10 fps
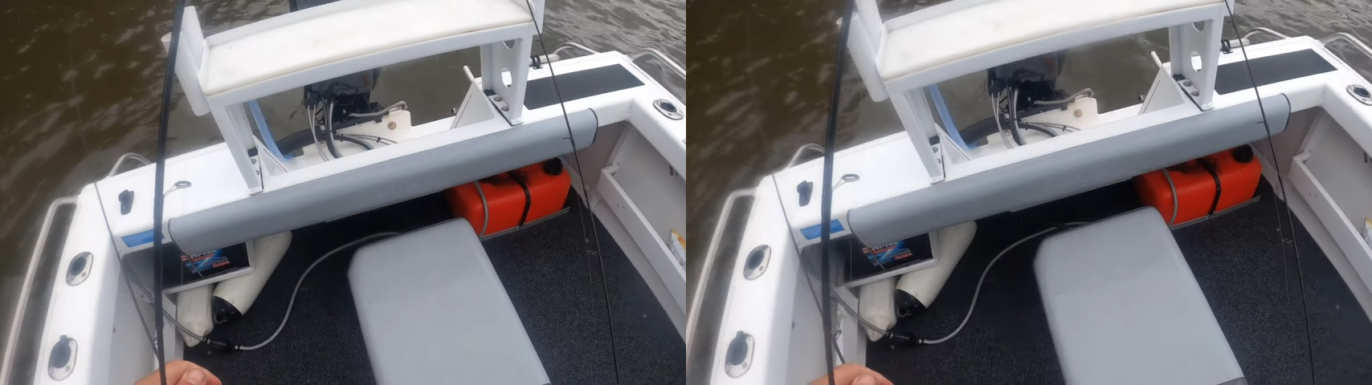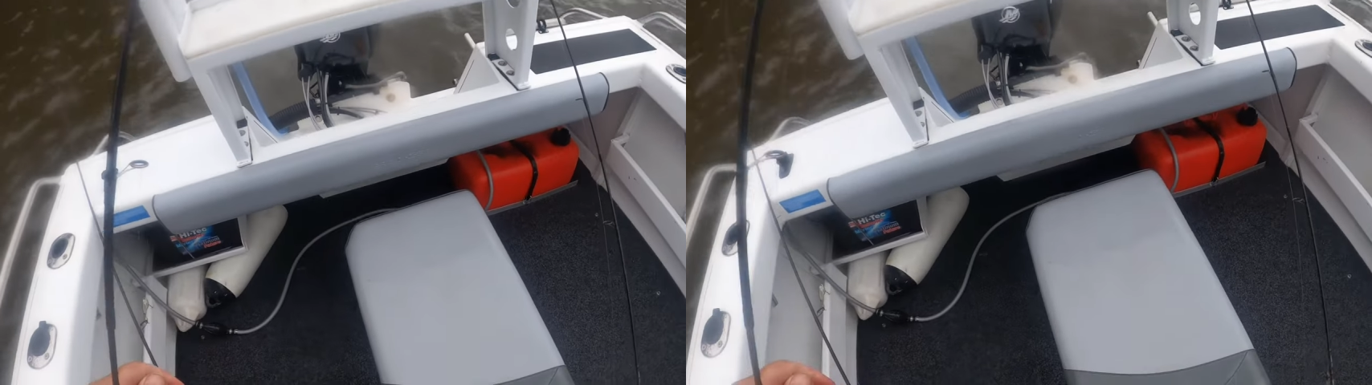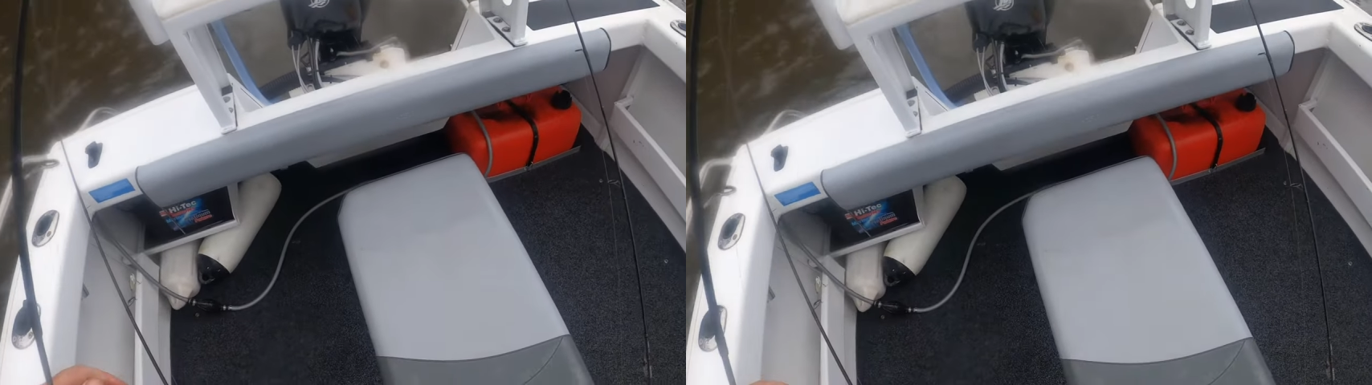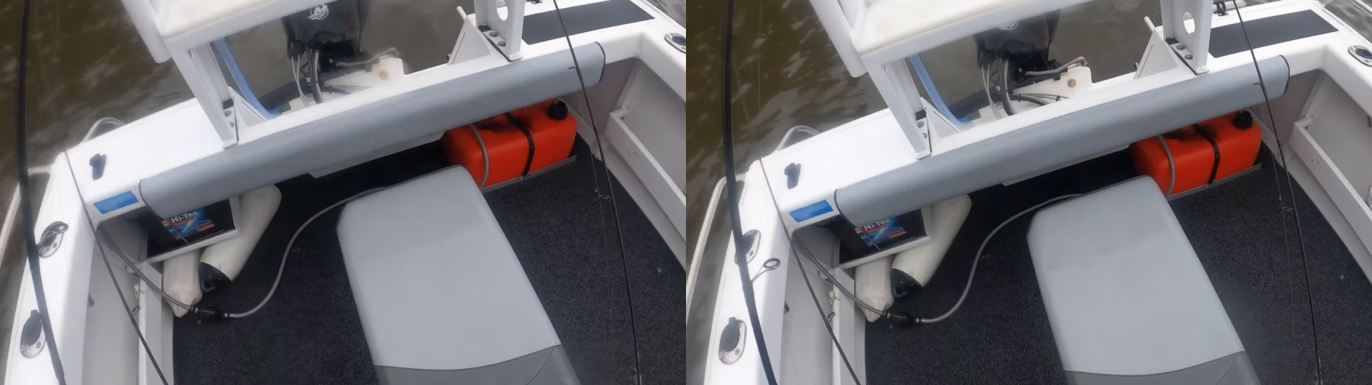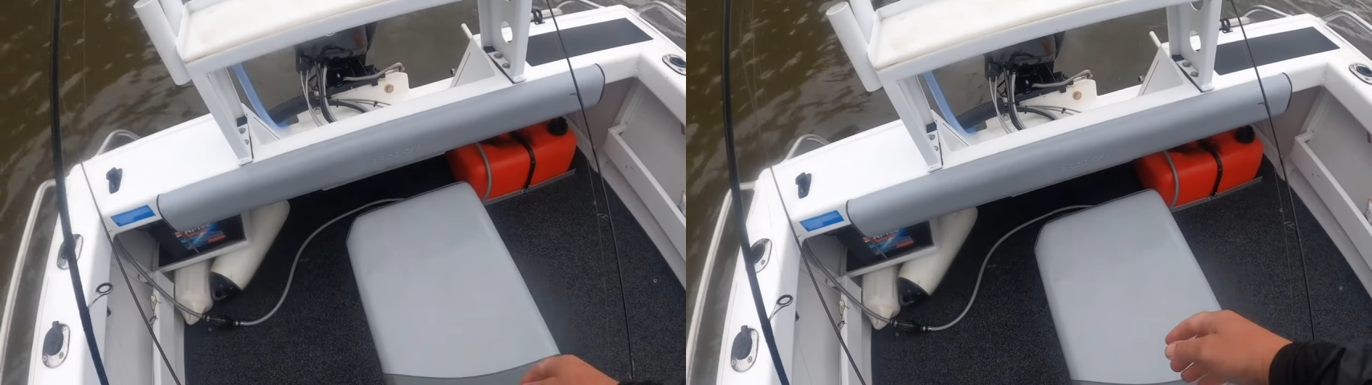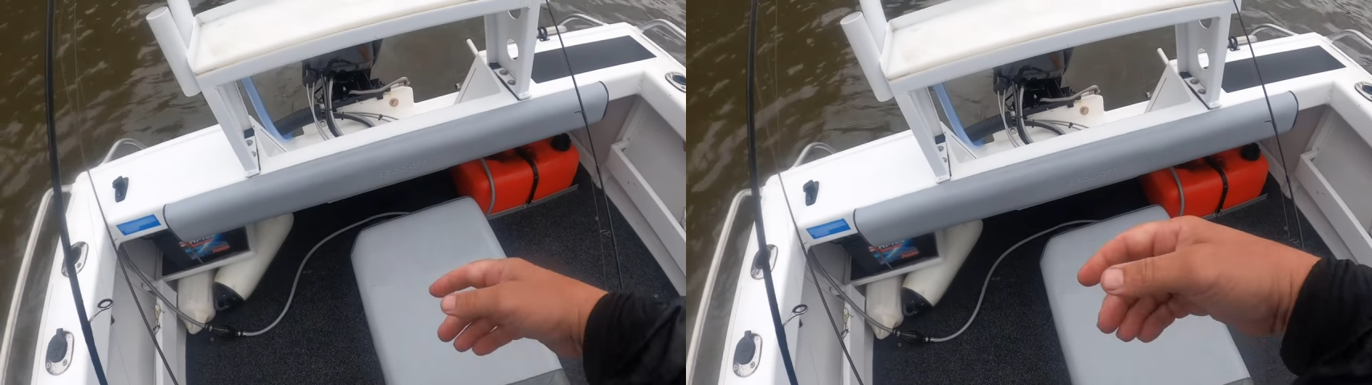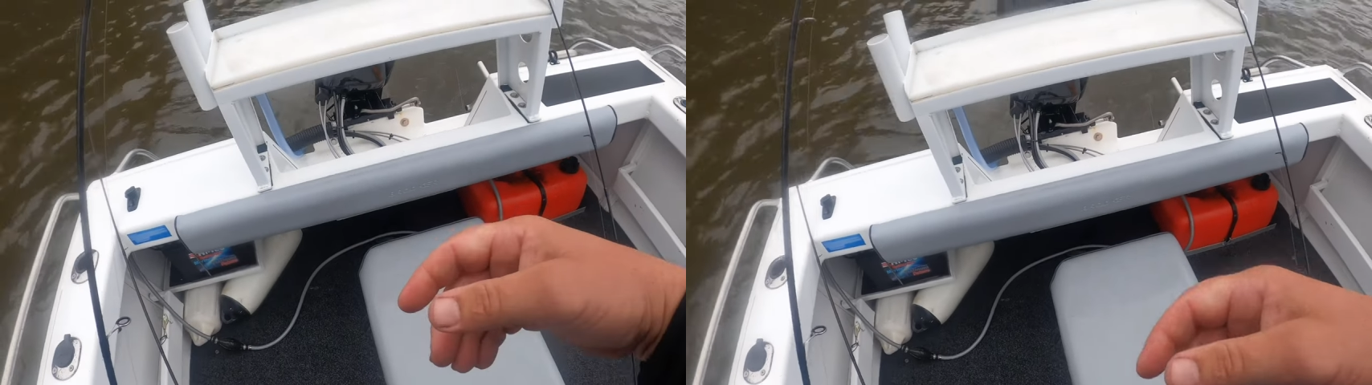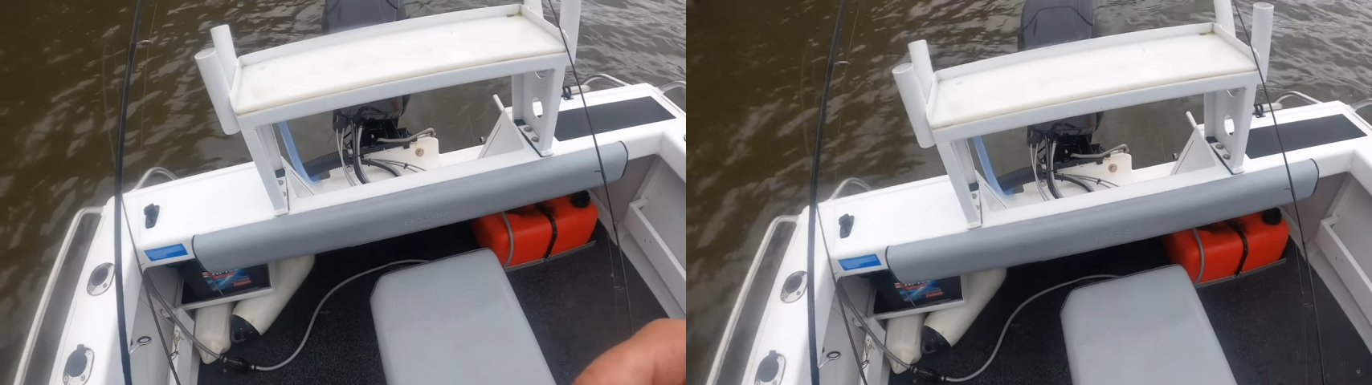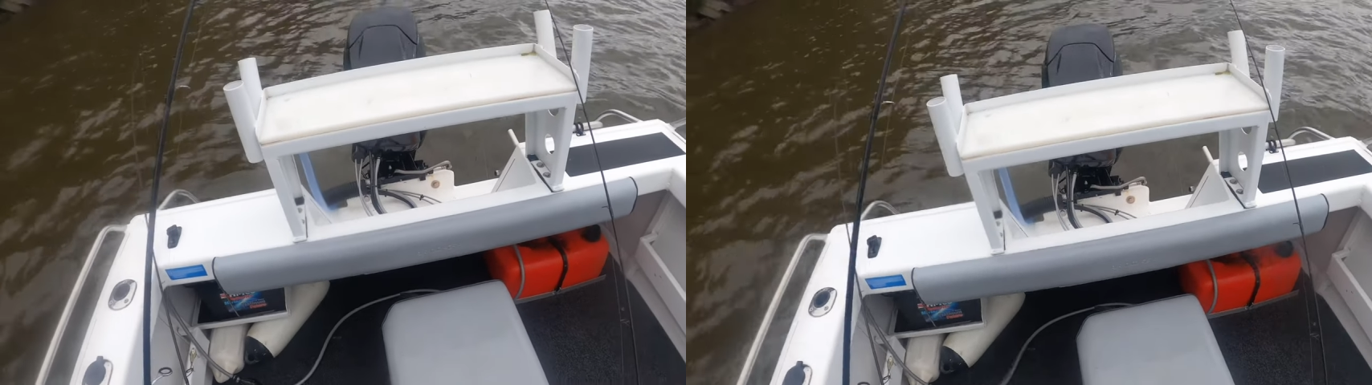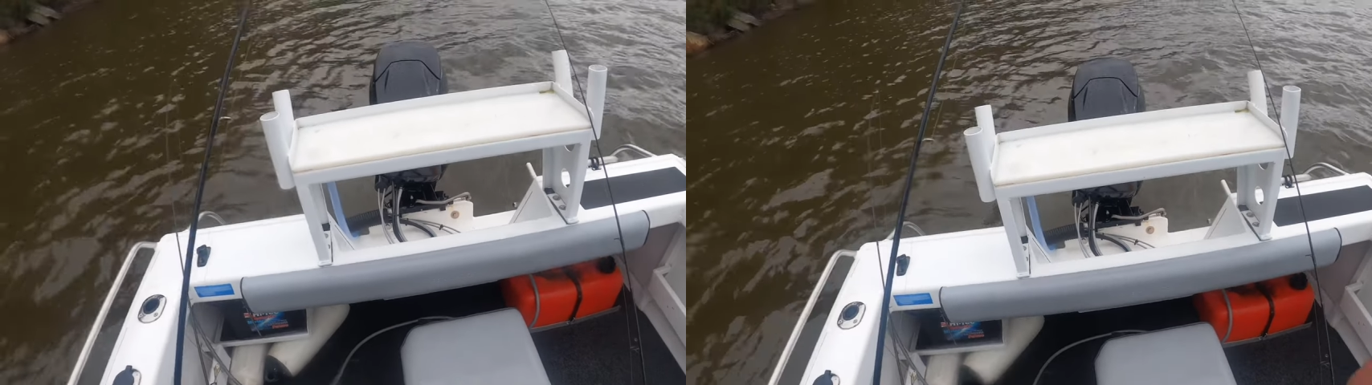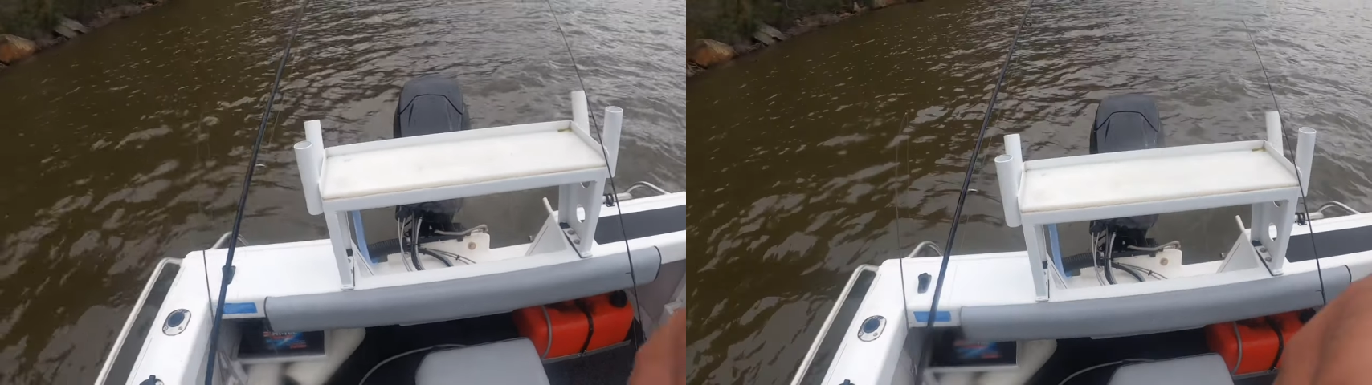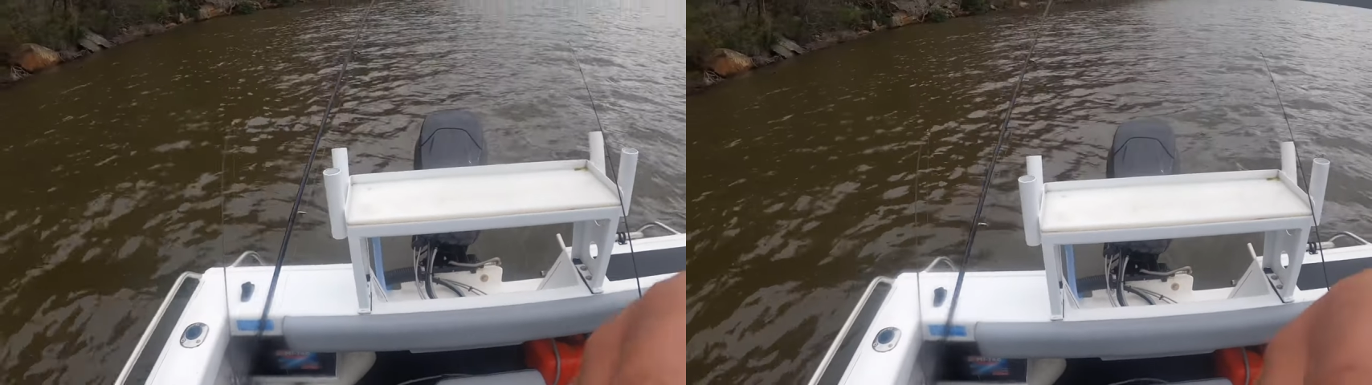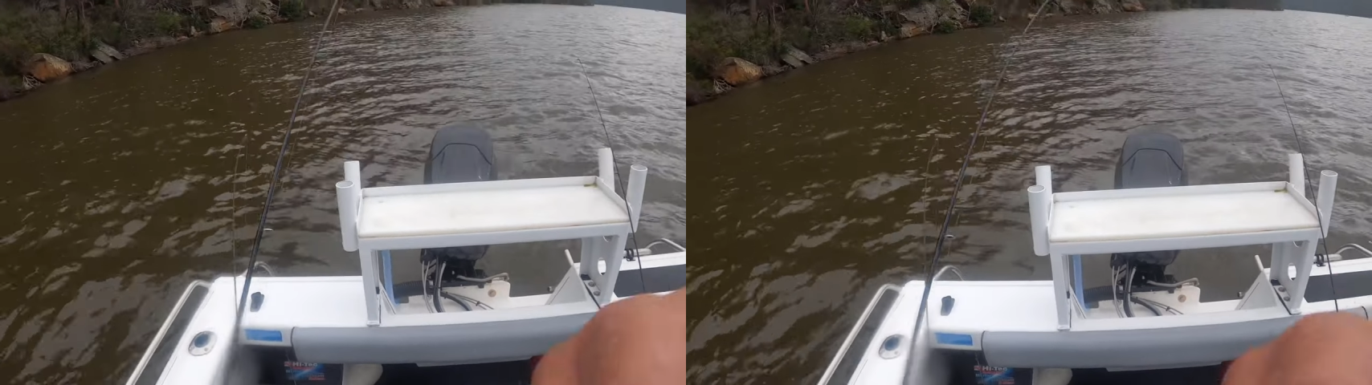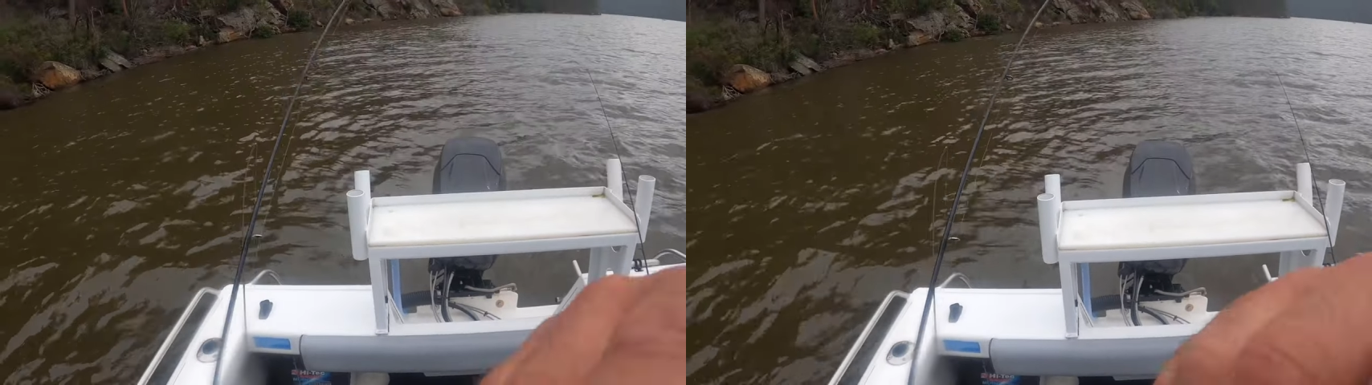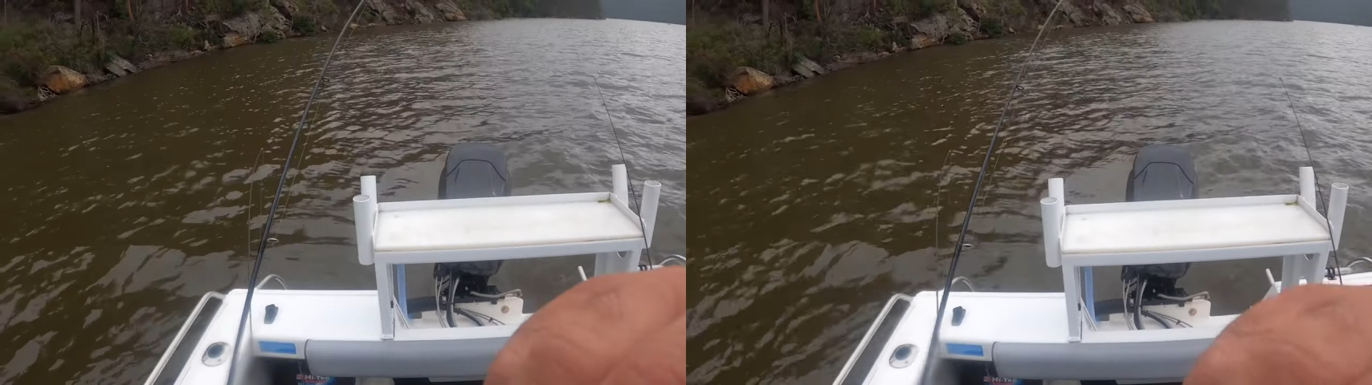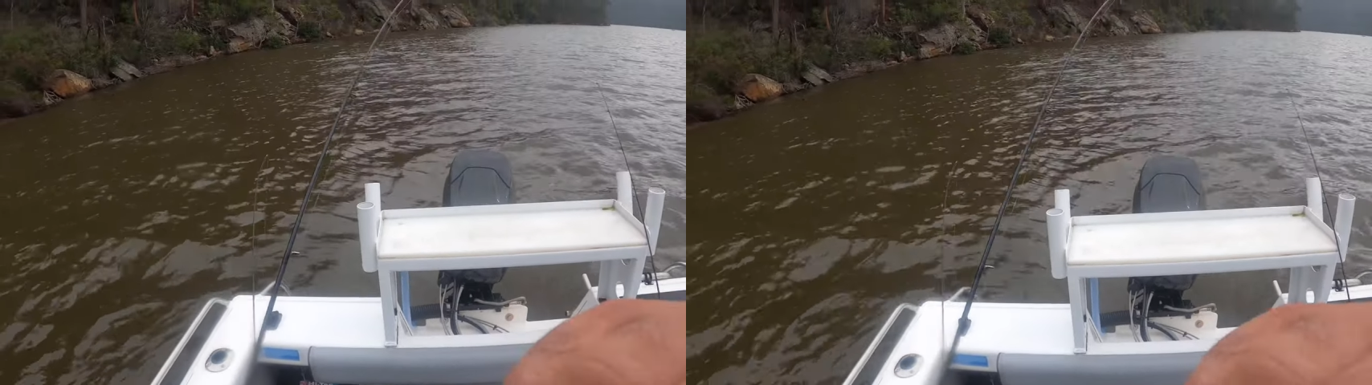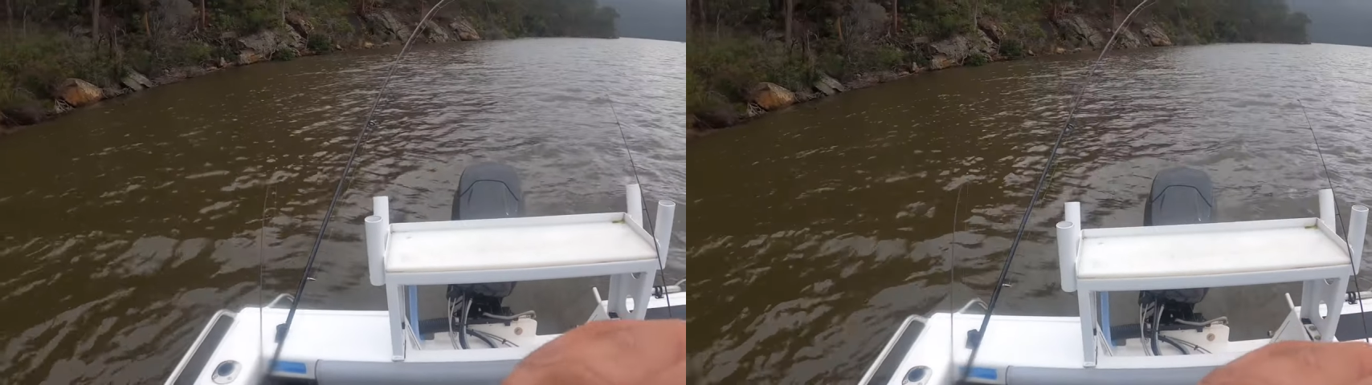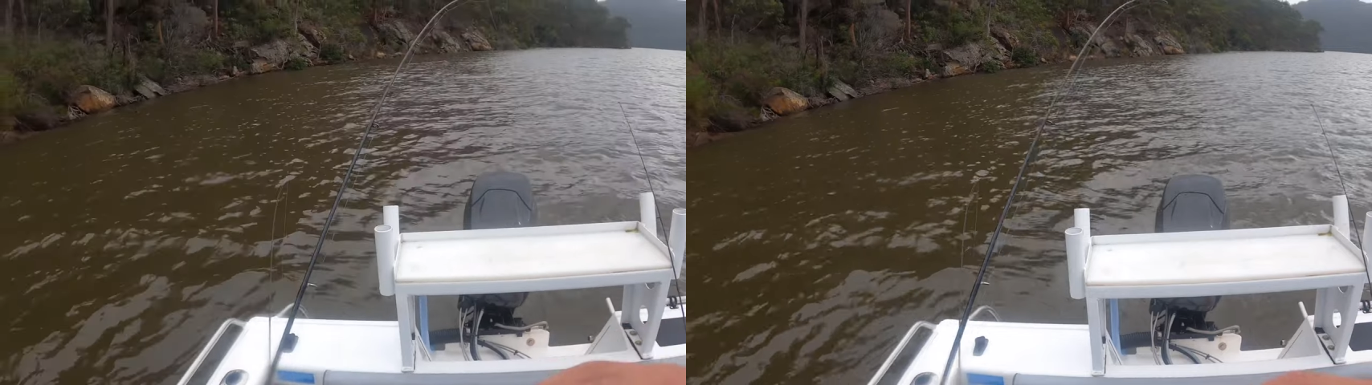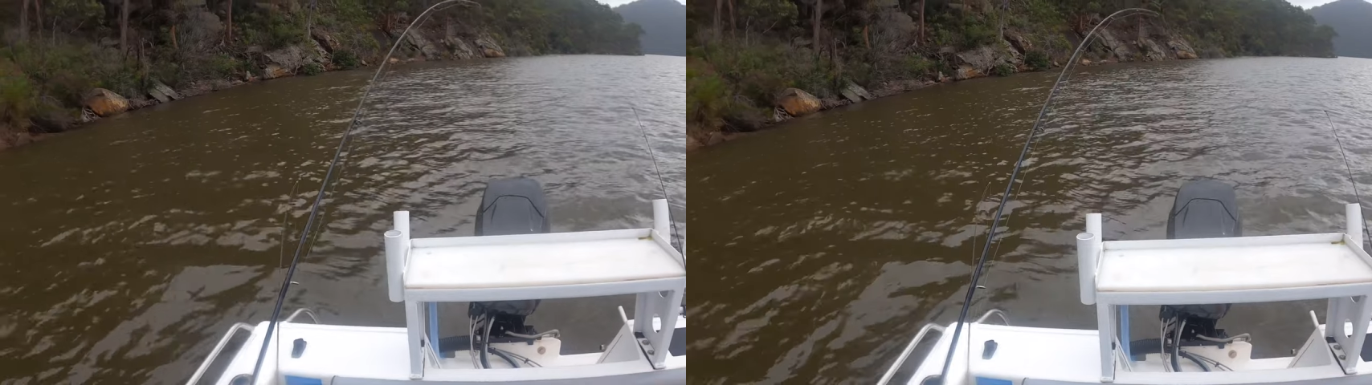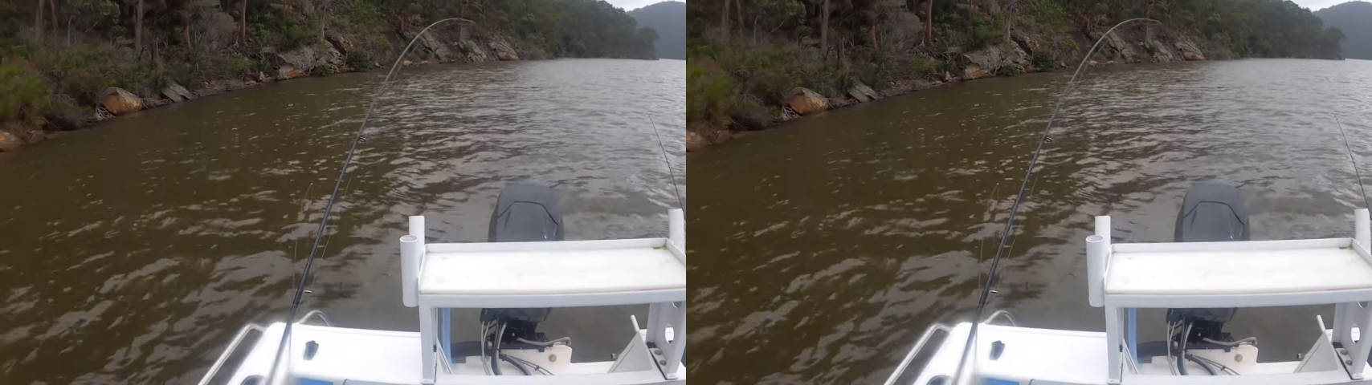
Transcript: Nobody's mouth can be seen.